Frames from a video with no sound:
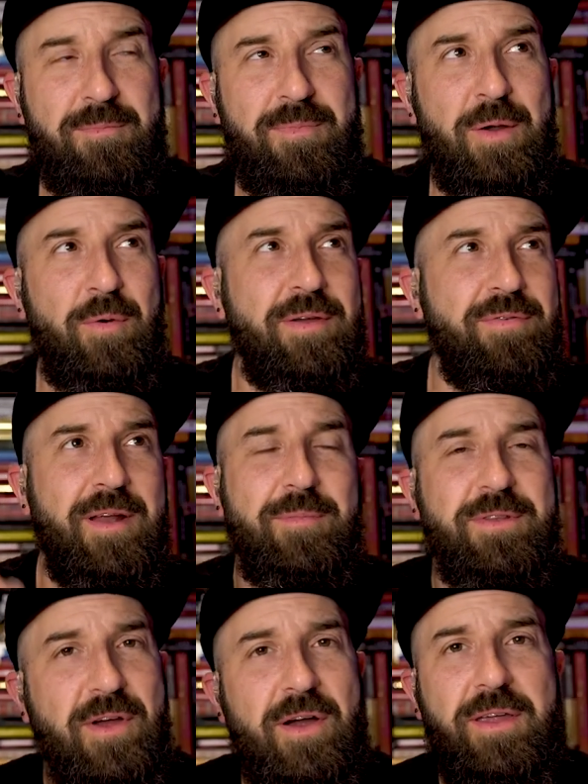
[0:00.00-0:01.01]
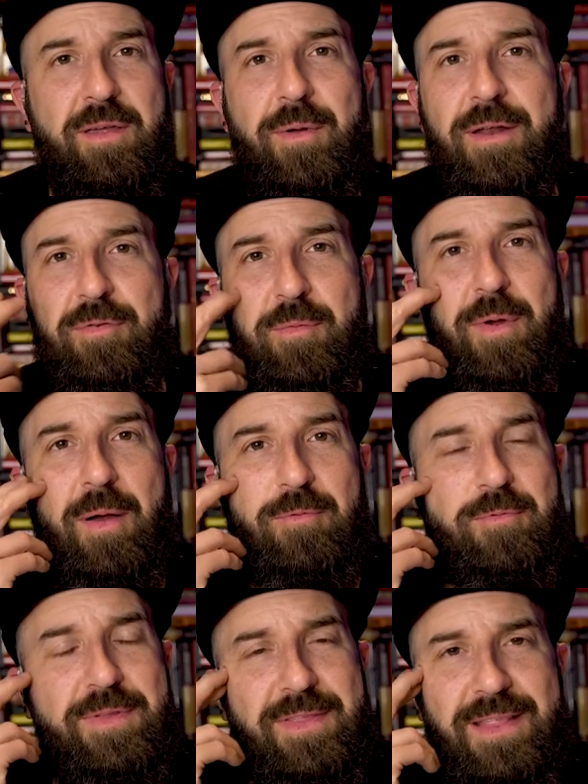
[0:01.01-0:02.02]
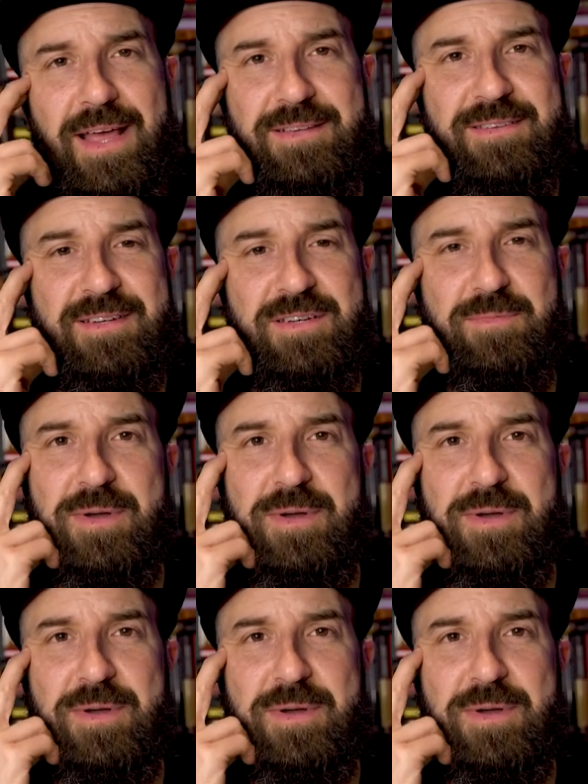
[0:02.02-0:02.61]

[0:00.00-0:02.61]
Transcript: my wife and I have been talking about it for probably the last 6